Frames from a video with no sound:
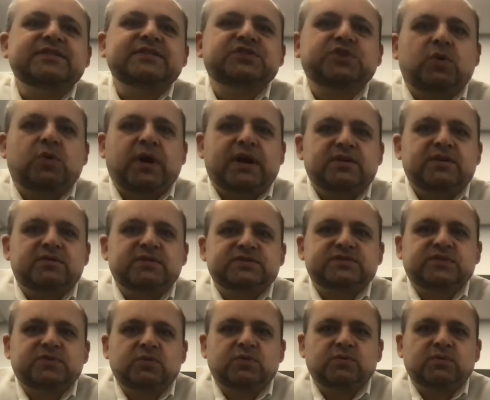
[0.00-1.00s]
And so I
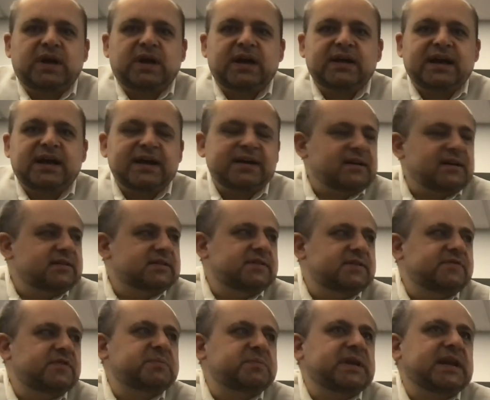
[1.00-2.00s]
noticed, so I,
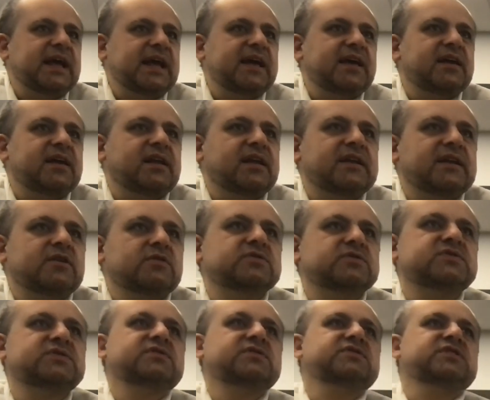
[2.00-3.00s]
I live in Manhattan. I
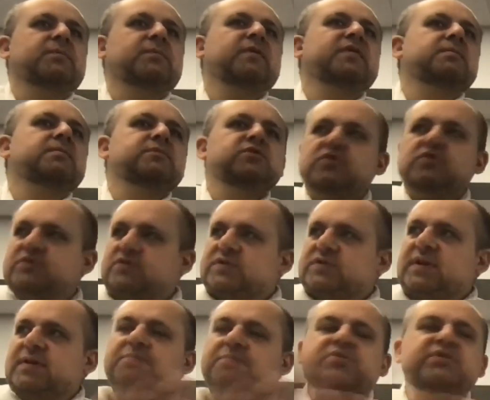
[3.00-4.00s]
noticed some of them
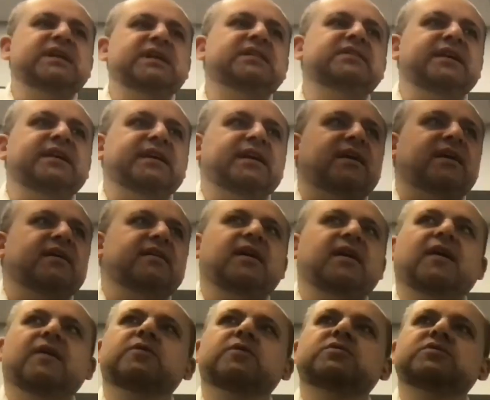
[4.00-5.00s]
just completely
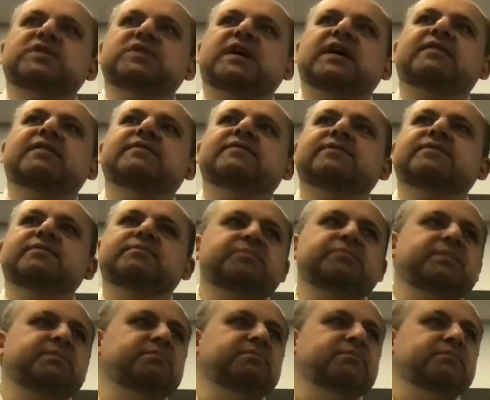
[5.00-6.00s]
gone. Others have
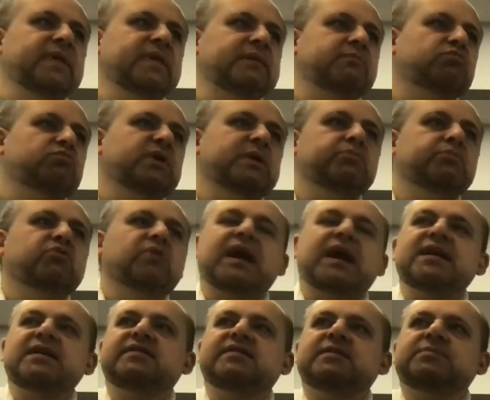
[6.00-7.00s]
like
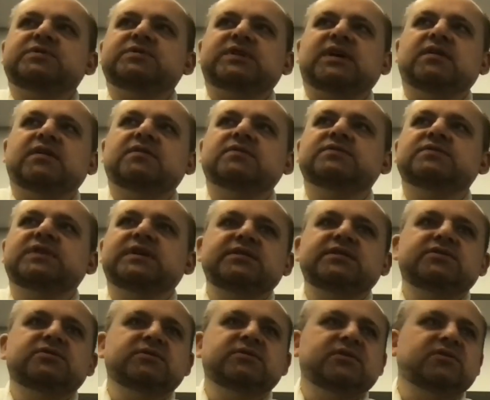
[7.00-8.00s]
rebranded themselves
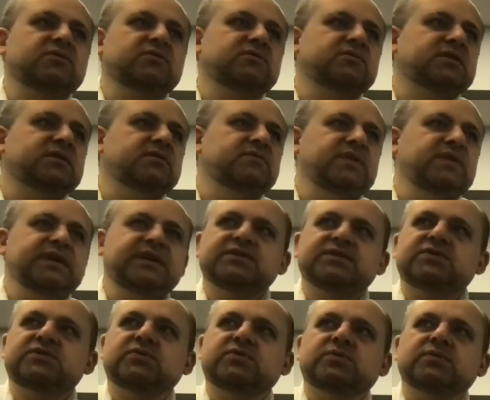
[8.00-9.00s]
into little
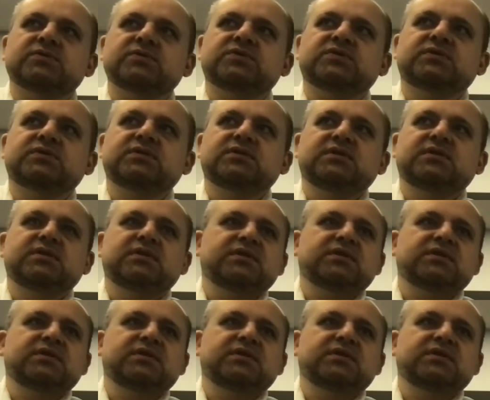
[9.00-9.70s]
convenience stores.